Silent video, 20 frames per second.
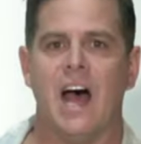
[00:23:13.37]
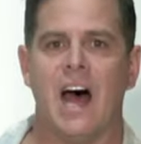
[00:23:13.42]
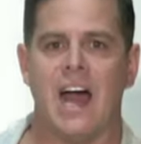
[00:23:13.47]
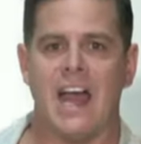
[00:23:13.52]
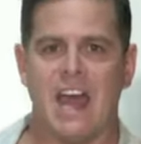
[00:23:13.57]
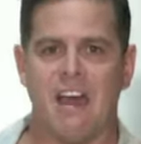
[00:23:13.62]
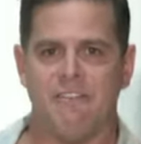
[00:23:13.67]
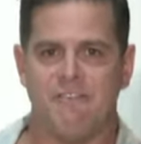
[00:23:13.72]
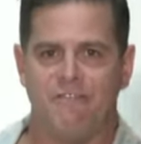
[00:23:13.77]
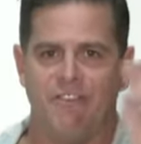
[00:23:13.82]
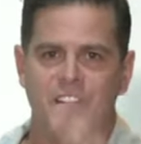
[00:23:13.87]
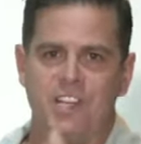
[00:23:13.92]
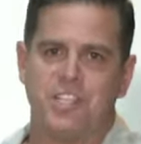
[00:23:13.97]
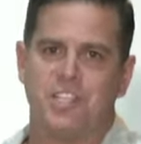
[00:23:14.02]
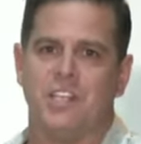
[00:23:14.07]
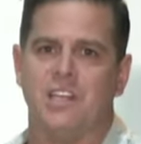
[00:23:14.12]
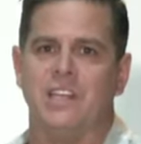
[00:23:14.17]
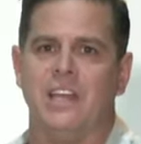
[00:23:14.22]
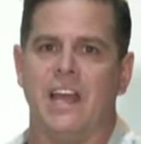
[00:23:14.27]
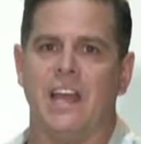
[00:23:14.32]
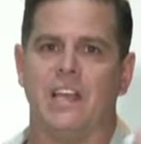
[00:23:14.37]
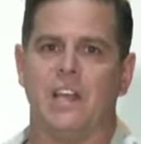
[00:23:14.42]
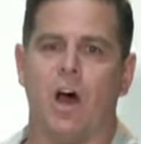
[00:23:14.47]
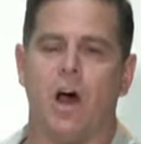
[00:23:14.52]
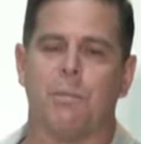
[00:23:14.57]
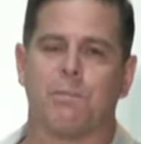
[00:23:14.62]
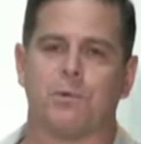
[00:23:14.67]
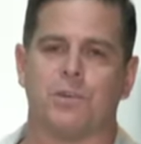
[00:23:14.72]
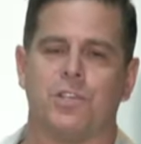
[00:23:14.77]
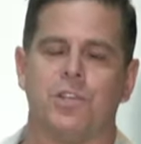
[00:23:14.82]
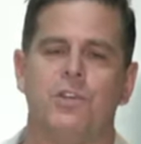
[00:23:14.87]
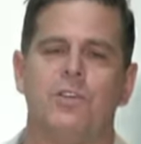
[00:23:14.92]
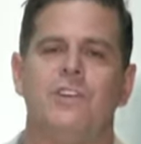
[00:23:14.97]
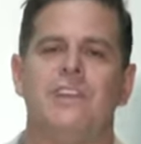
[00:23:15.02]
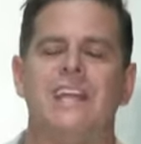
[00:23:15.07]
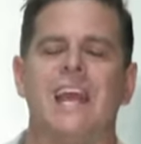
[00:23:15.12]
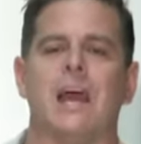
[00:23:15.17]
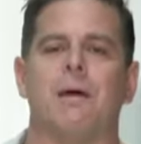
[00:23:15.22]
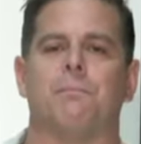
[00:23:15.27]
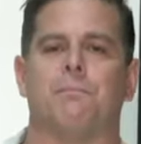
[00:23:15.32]
I have vision and
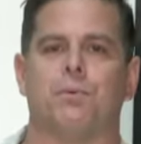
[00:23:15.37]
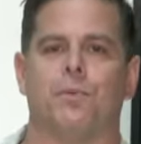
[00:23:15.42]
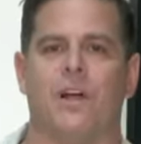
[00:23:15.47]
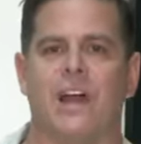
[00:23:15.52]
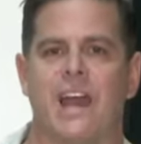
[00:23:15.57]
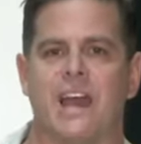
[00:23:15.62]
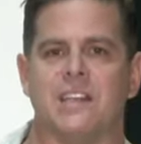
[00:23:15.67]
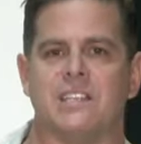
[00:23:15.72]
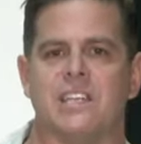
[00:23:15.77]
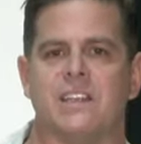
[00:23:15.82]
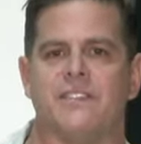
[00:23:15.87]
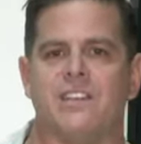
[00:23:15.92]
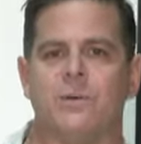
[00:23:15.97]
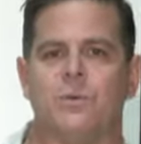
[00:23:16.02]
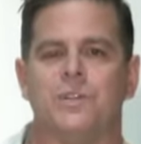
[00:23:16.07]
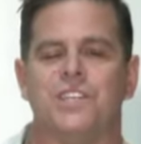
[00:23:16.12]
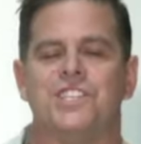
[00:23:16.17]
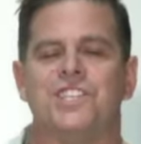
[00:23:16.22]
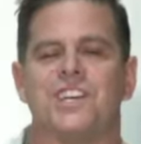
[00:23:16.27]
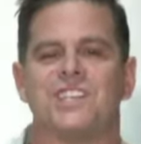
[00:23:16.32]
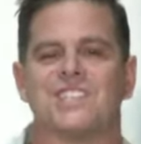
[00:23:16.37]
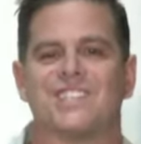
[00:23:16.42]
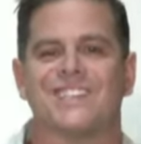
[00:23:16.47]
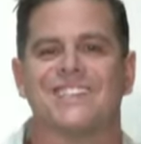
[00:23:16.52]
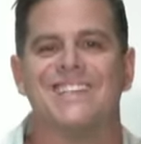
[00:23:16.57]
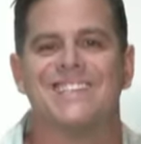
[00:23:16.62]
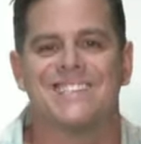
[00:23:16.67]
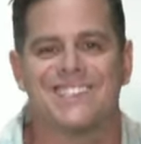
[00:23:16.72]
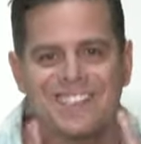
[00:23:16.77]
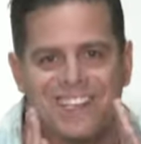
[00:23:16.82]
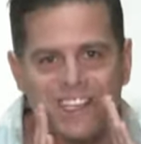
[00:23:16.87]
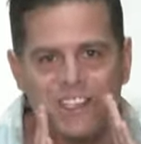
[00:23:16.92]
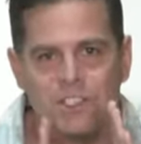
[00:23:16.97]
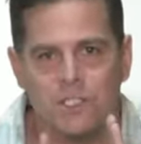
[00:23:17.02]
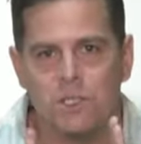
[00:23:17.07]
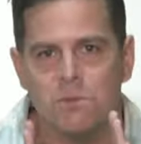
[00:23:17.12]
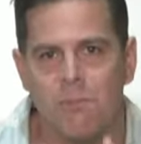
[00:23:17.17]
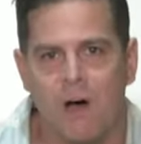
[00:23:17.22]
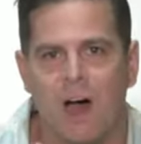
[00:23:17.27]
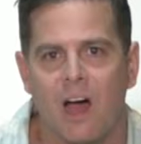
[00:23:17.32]
opportunity and plans if you would just listen
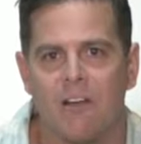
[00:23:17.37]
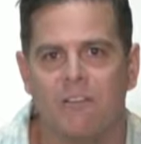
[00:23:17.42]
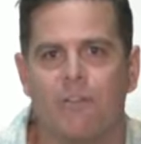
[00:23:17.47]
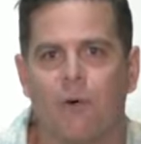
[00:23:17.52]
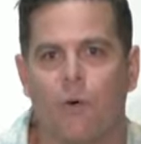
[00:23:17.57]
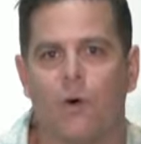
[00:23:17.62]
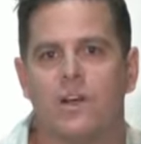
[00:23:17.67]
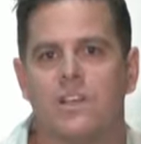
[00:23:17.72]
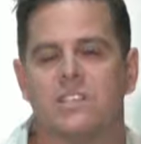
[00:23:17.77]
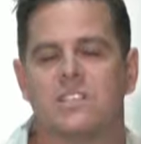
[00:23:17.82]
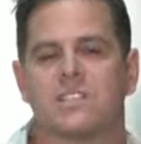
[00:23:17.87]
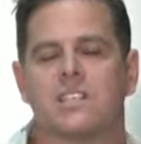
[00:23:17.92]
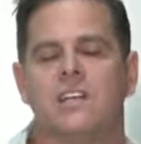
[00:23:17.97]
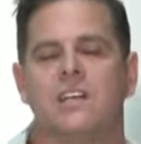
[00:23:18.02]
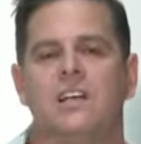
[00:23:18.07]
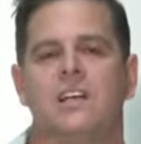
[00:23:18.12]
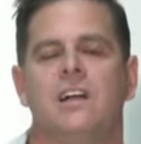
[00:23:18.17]
to my voice.